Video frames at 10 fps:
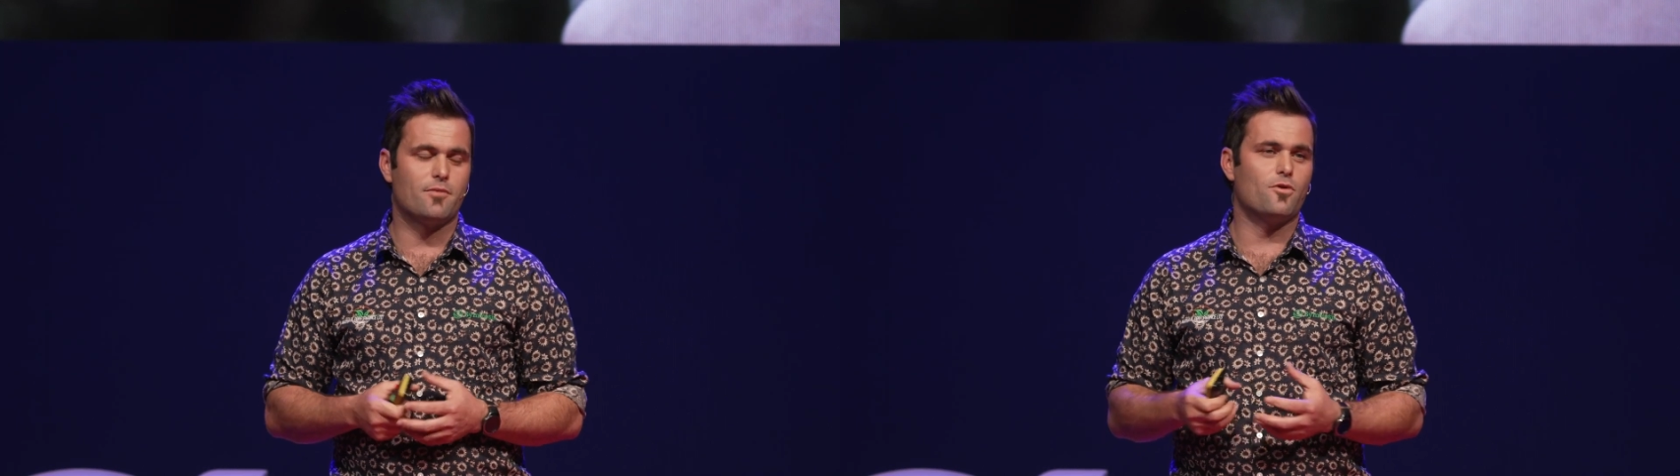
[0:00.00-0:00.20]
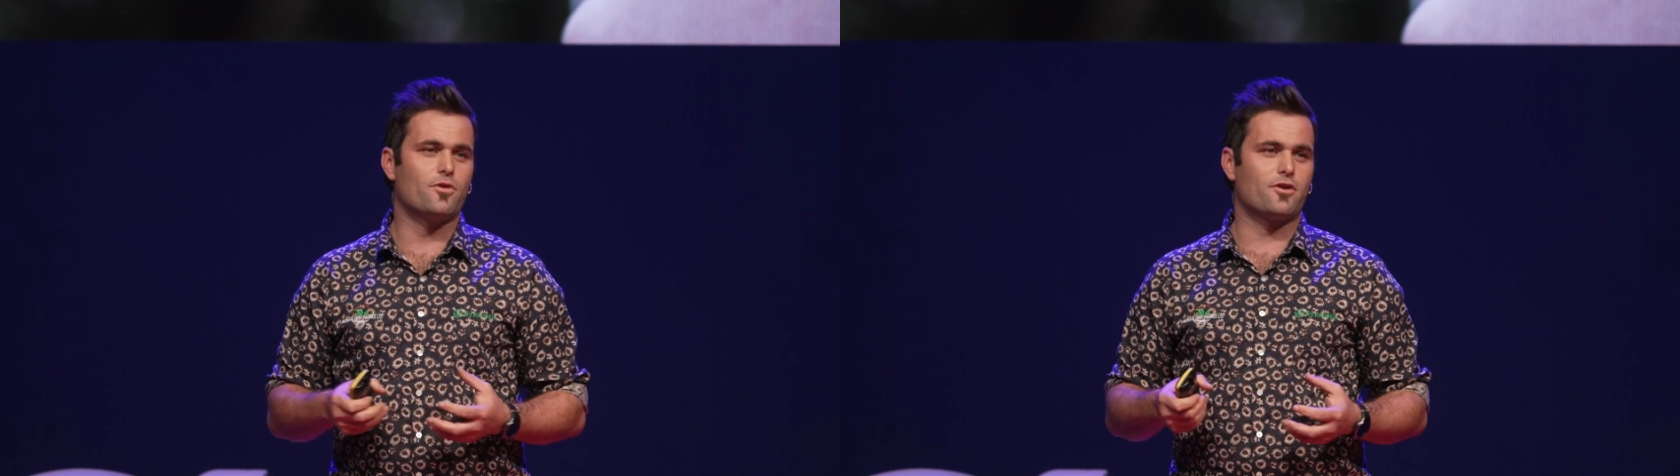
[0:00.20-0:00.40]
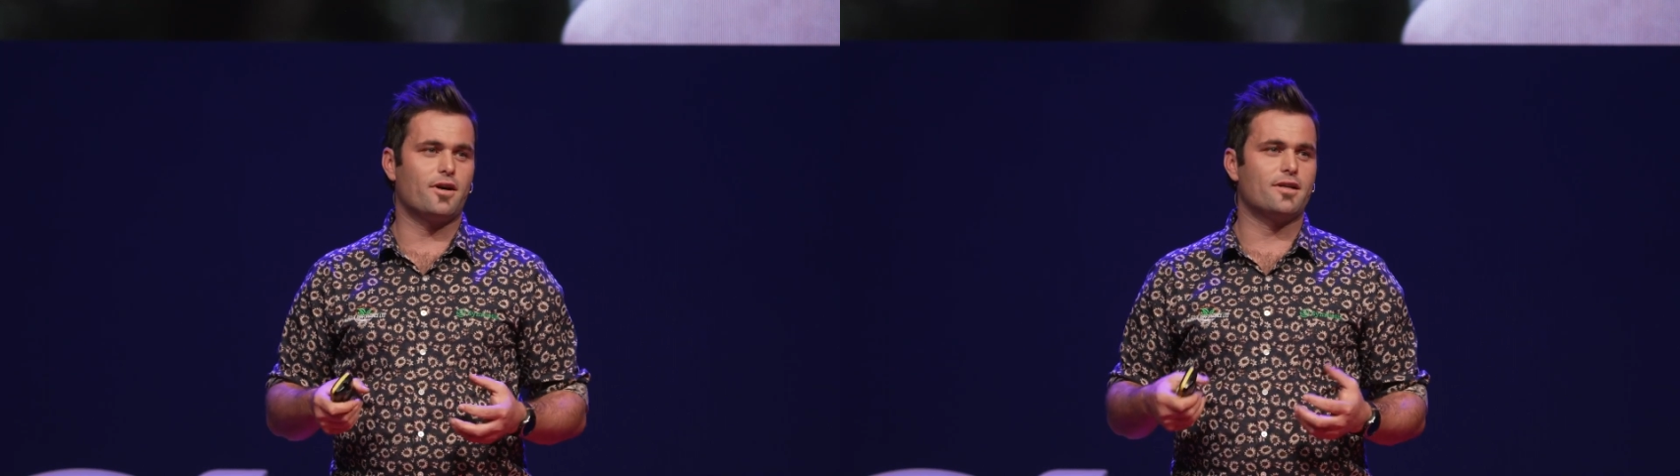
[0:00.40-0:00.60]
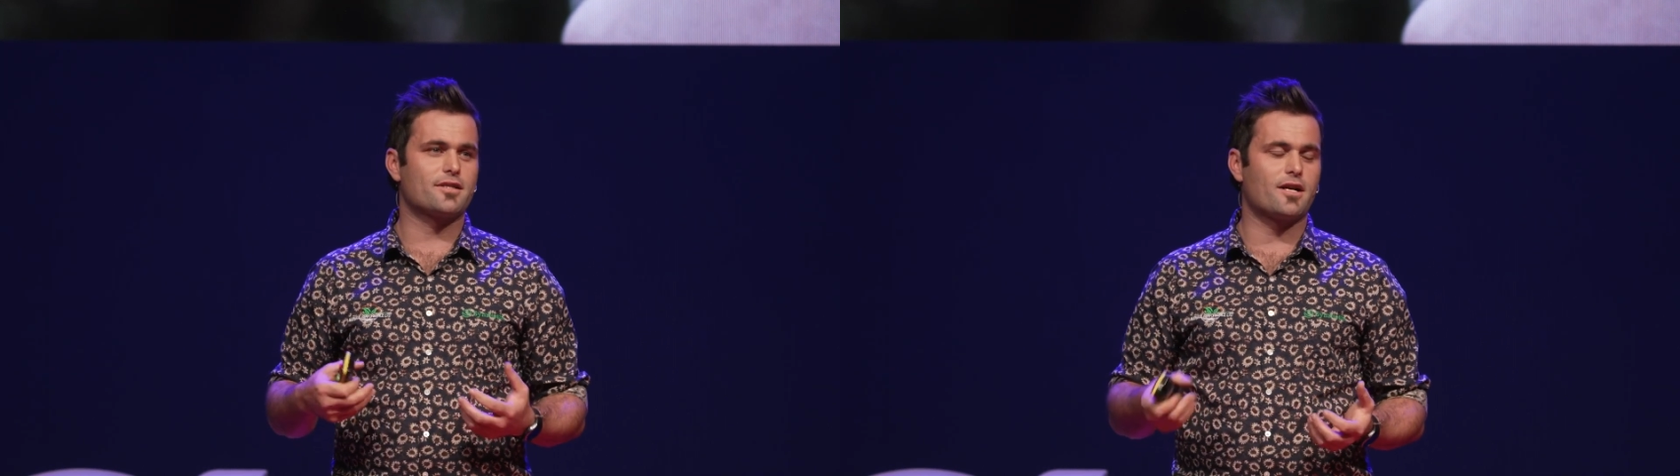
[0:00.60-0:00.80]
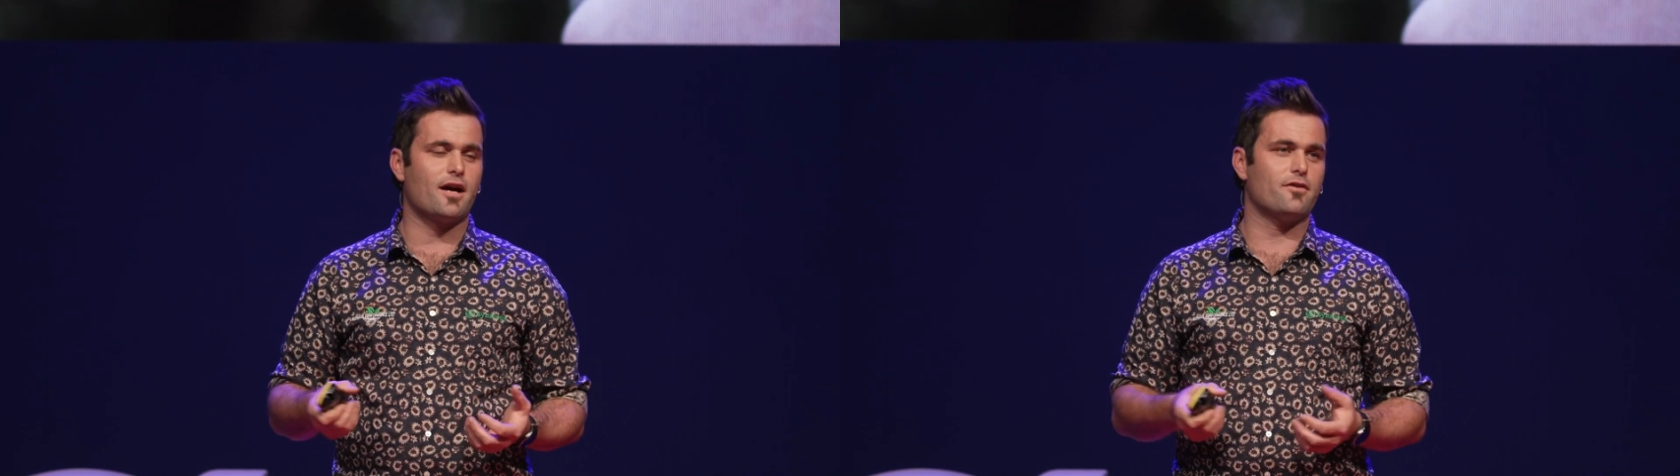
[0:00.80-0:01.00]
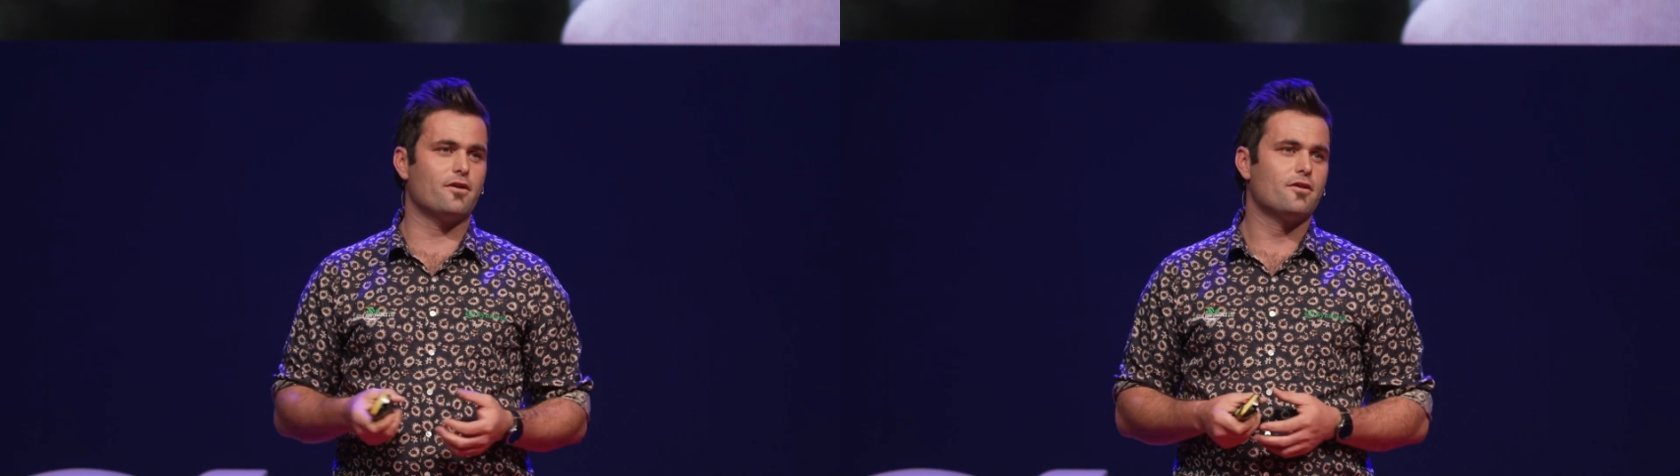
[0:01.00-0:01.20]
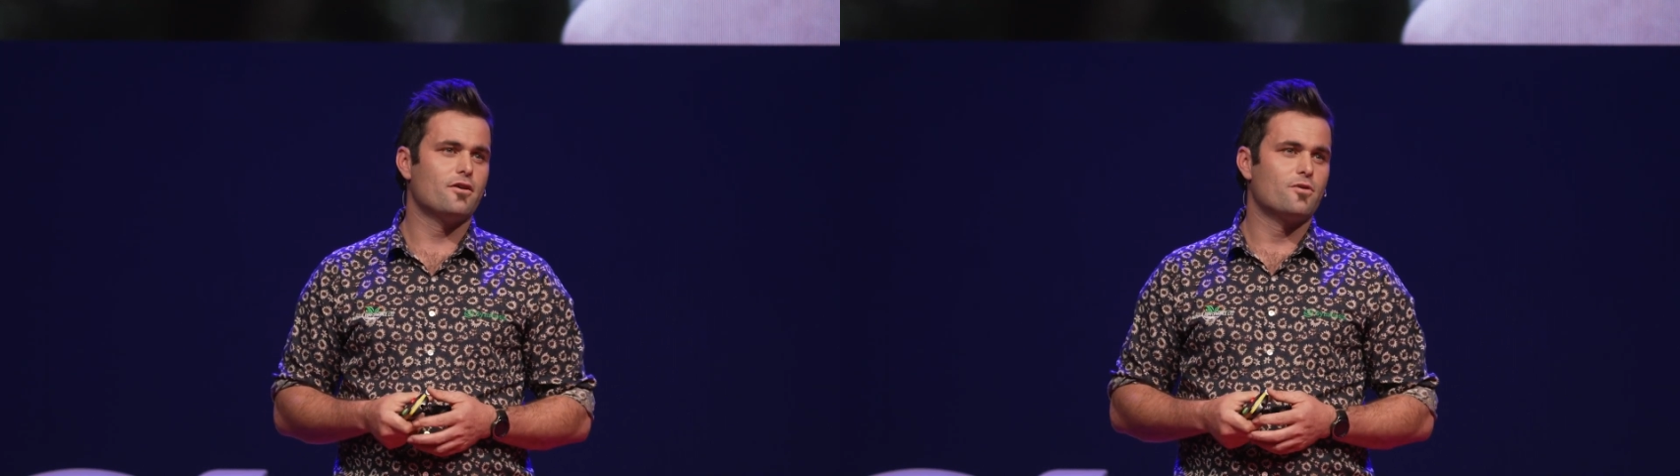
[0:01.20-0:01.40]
more that I discover,